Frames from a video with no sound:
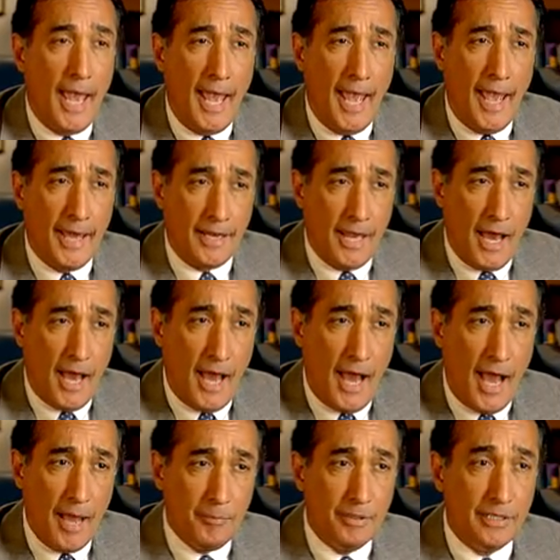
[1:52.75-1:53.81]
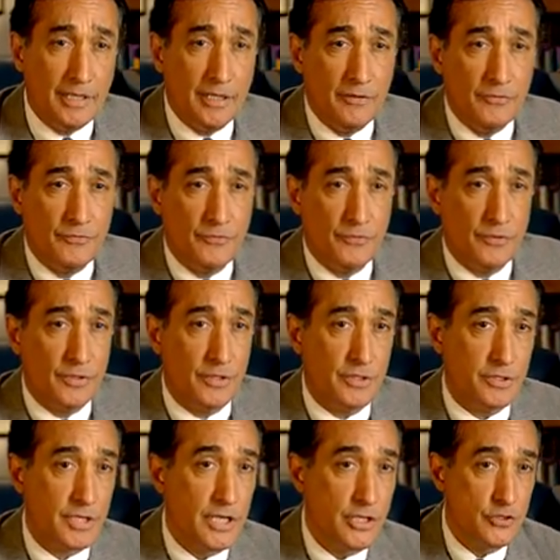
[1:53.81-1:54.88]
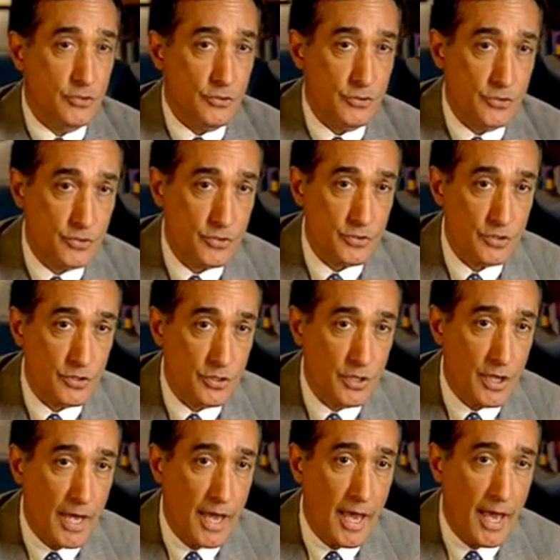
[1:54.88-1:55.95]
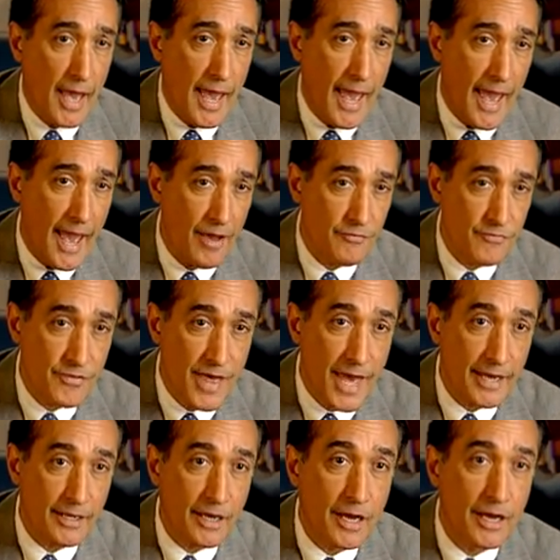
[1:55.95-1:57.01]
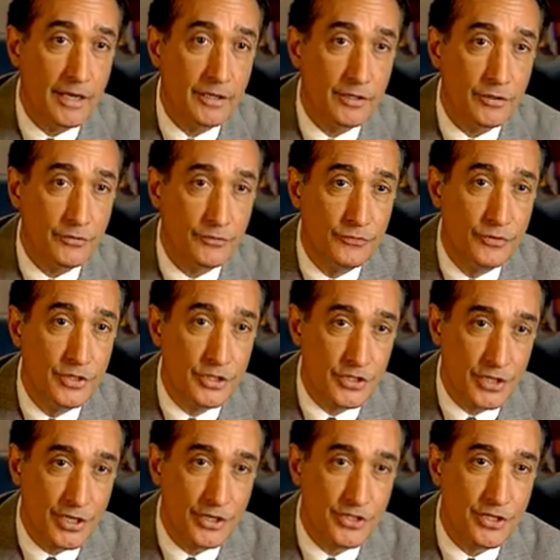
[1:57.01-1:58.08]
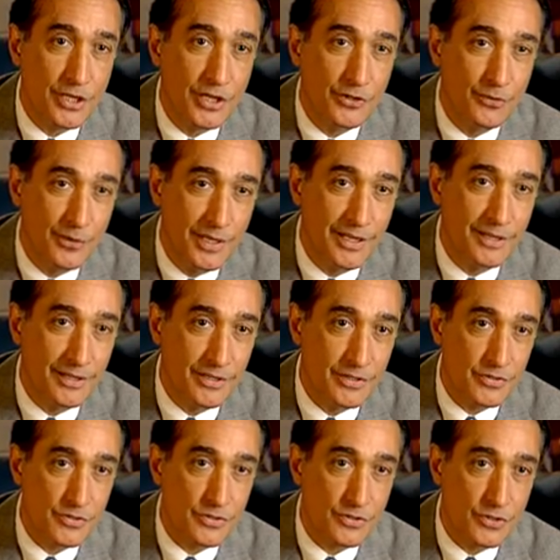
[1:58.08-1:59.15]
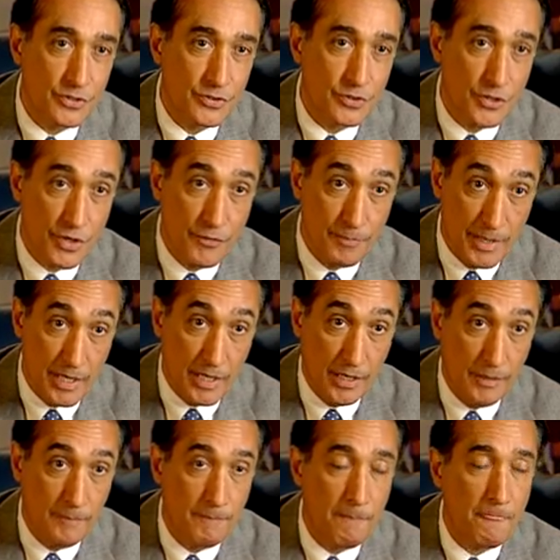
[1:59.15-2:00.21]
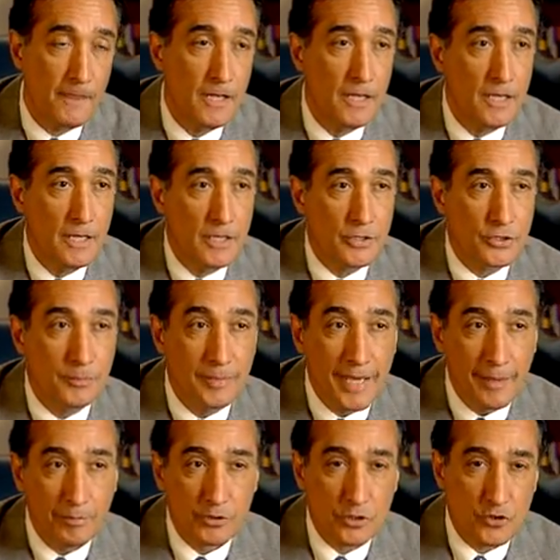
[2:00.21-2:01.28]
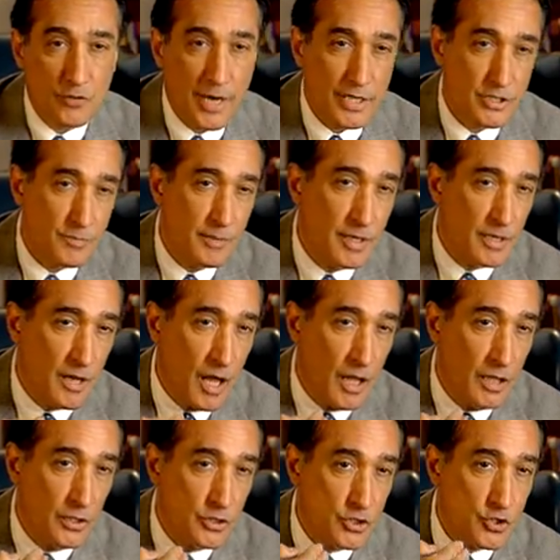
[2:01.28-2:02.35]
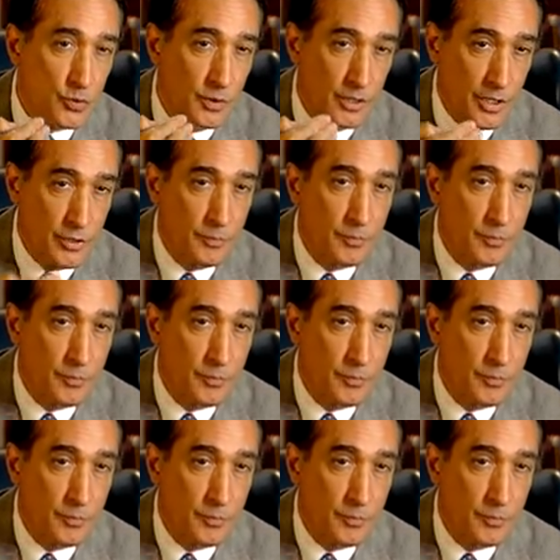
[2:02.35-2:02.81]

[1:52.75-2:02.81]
And I believe teachers have that kind of distinction and uniqueness to their being. To be able to transmit knowledge to another